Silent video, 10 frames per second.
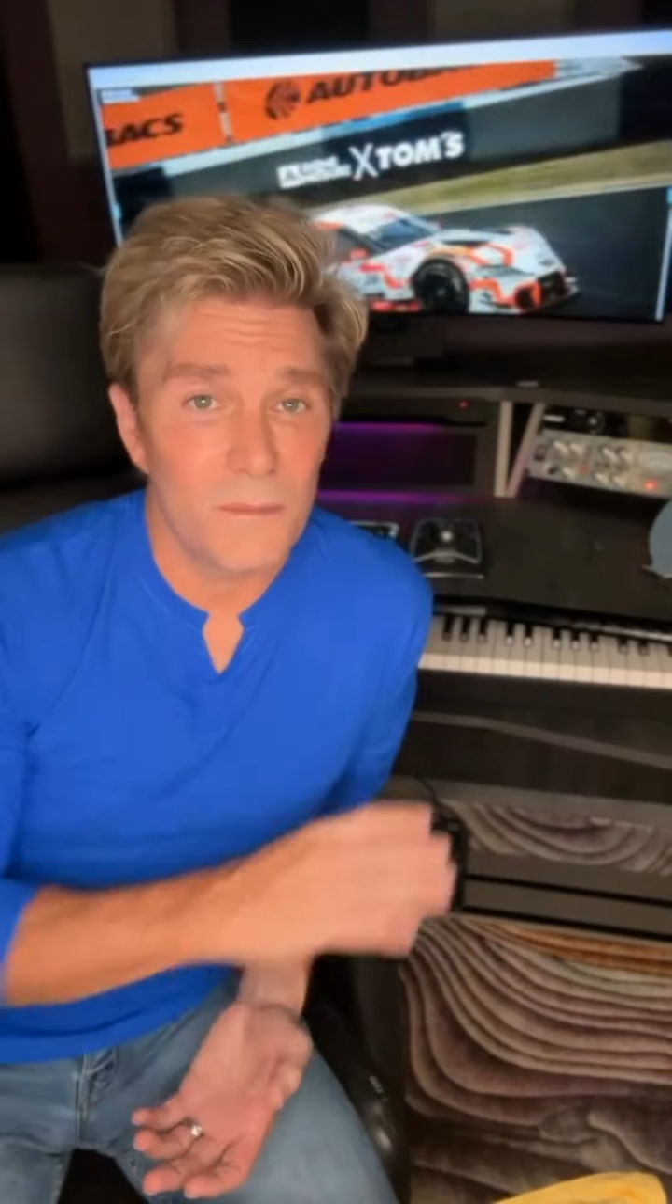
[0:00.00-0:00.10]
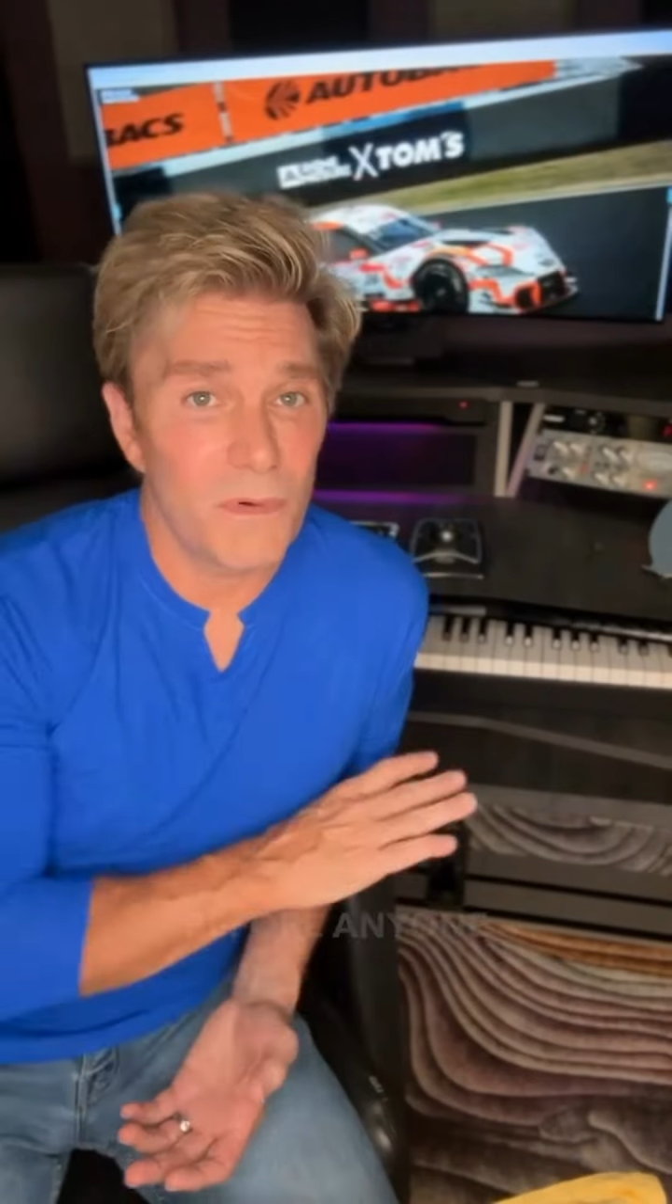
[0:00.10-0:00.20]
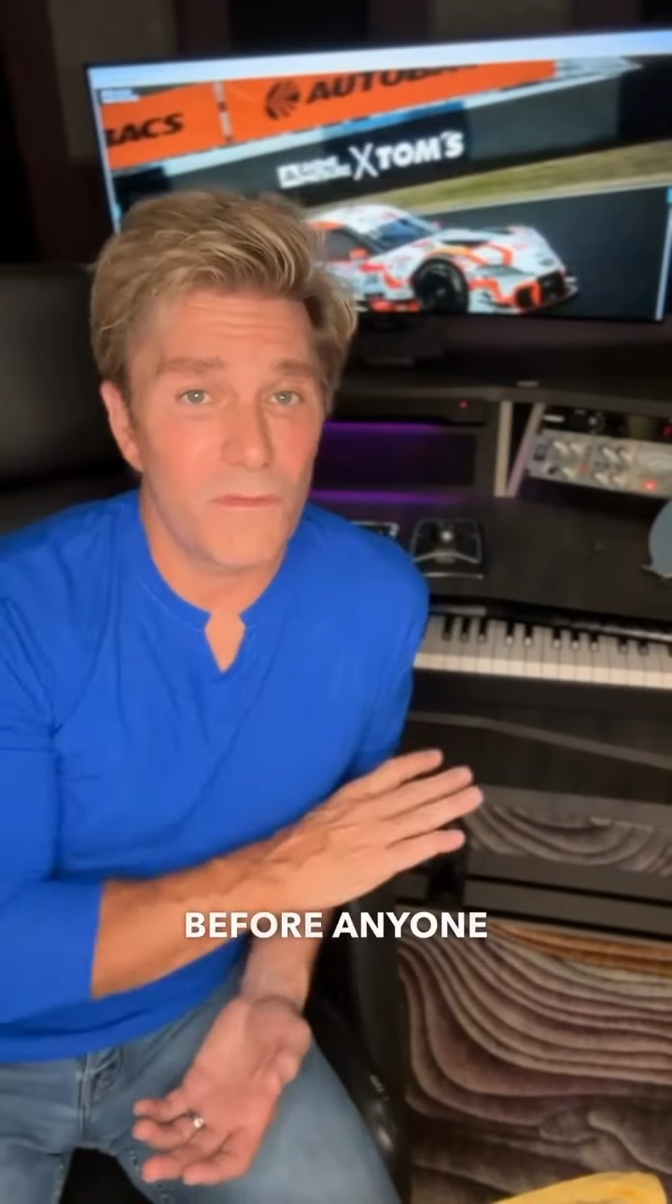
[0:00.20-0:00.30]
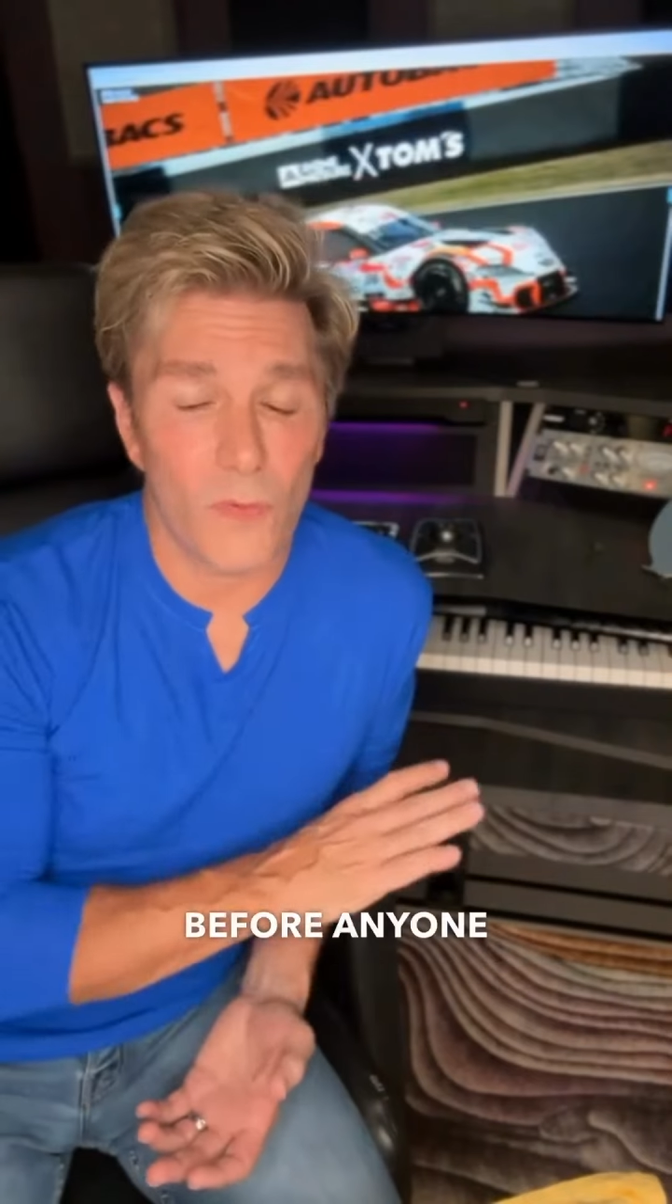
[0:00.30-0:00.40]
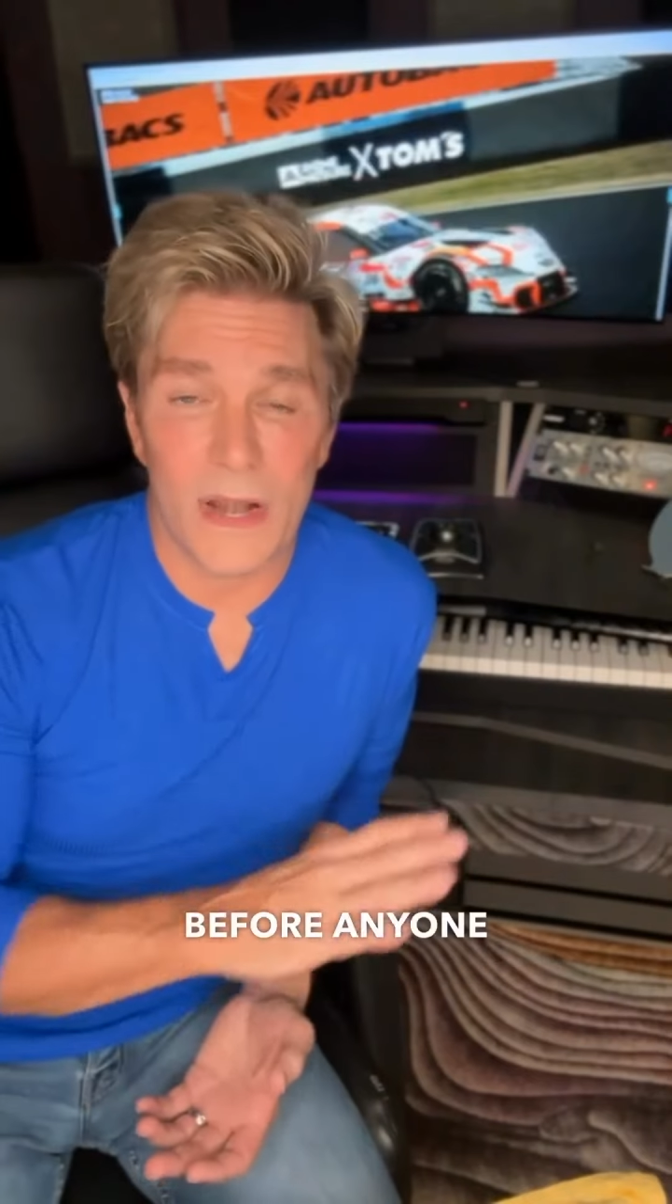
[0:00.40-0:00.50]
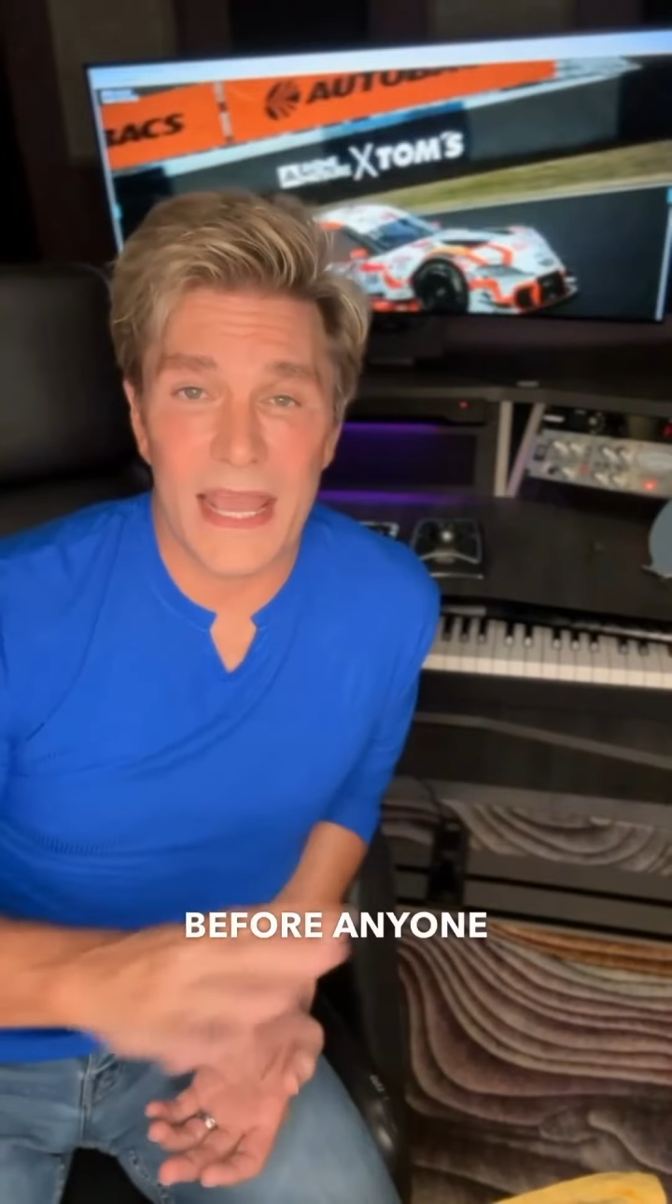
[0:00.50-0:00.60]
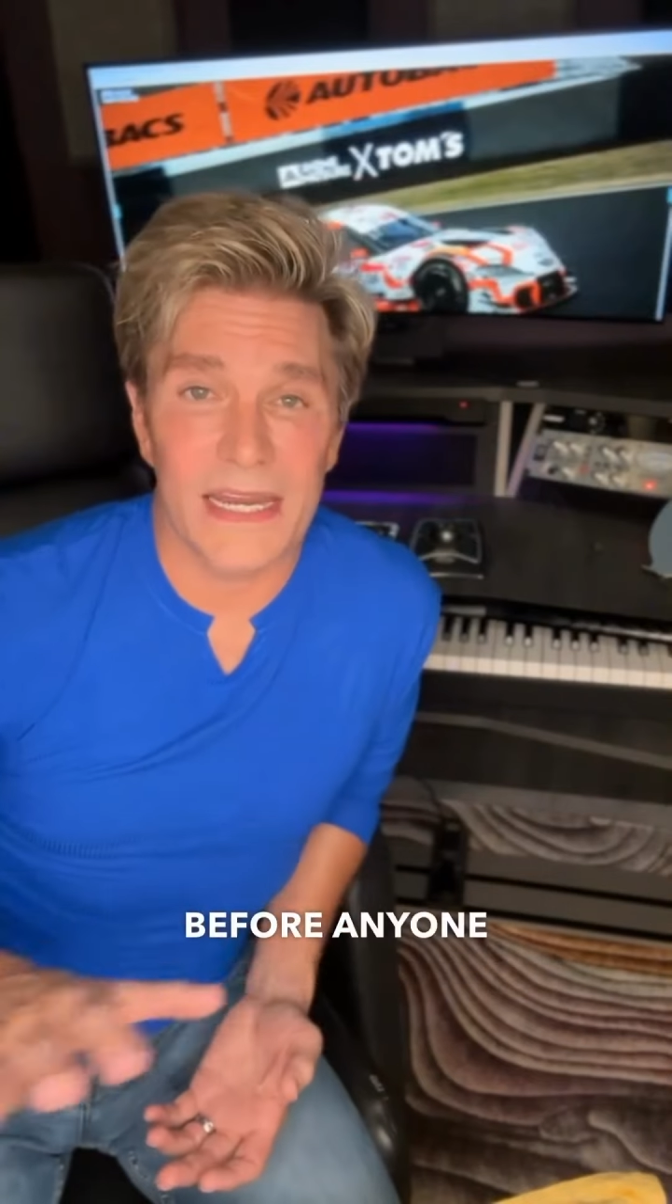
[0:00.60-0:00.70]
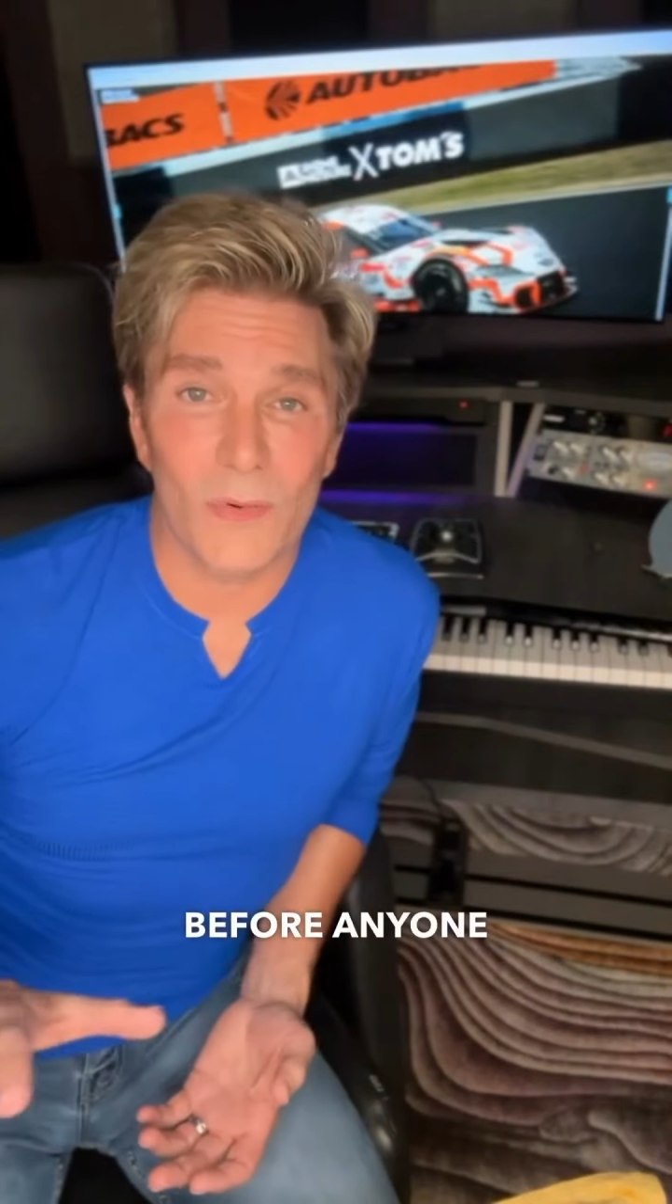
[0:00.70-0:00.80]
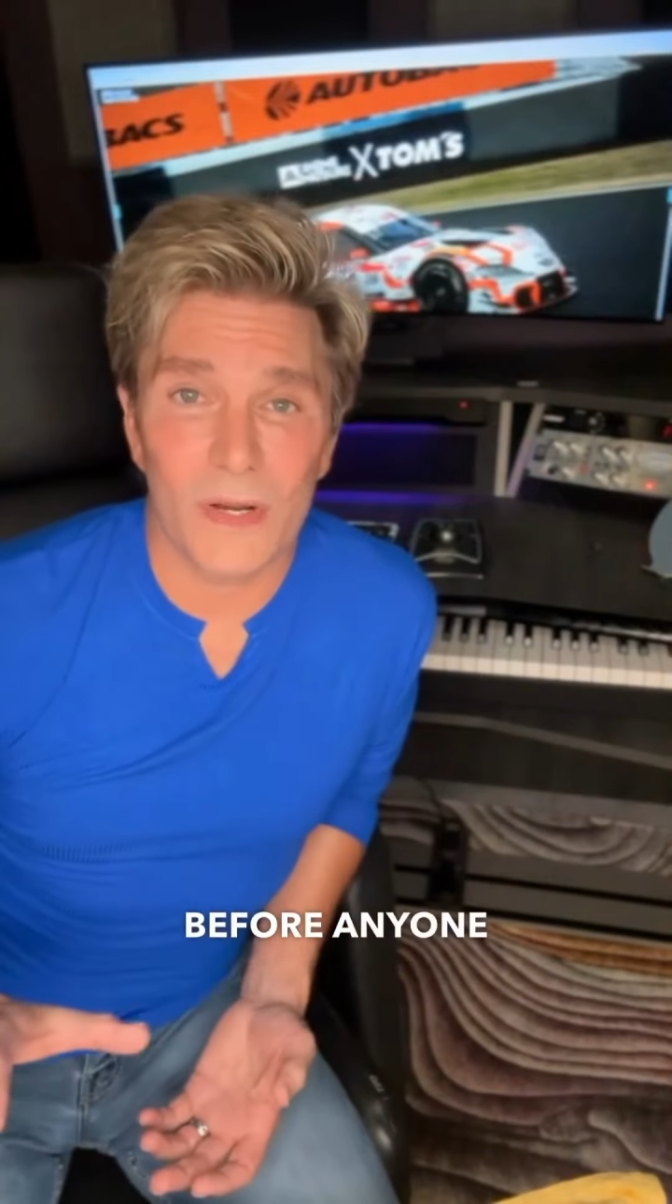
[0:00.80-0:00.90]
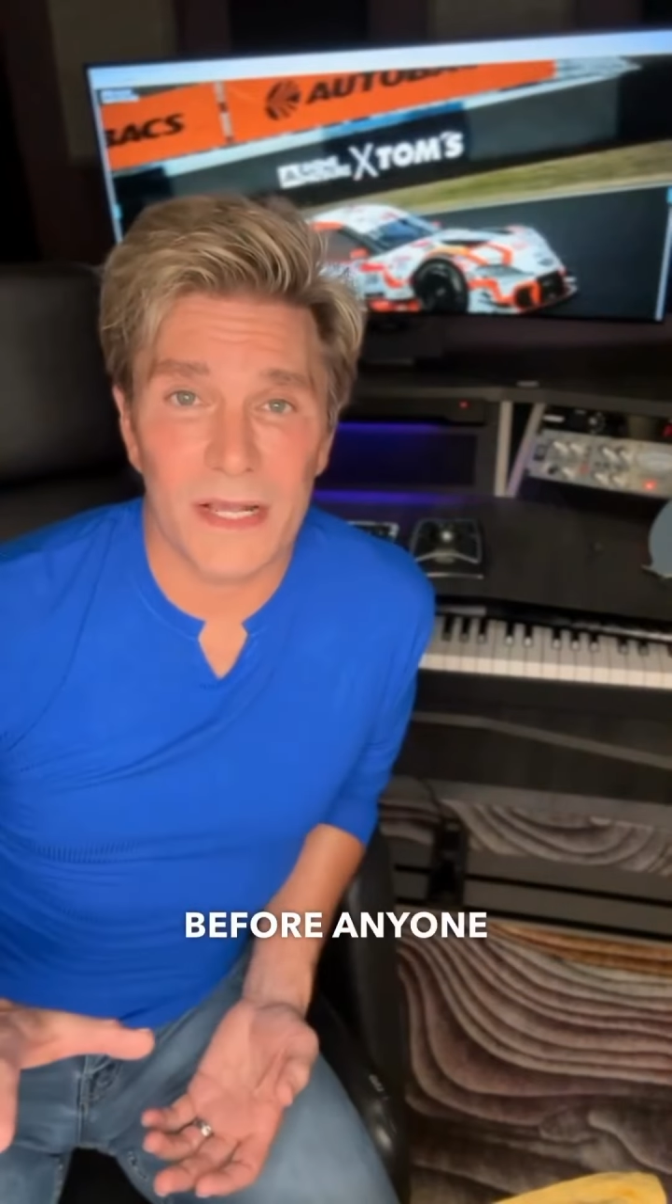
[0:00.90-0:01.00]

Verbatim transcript: before anyone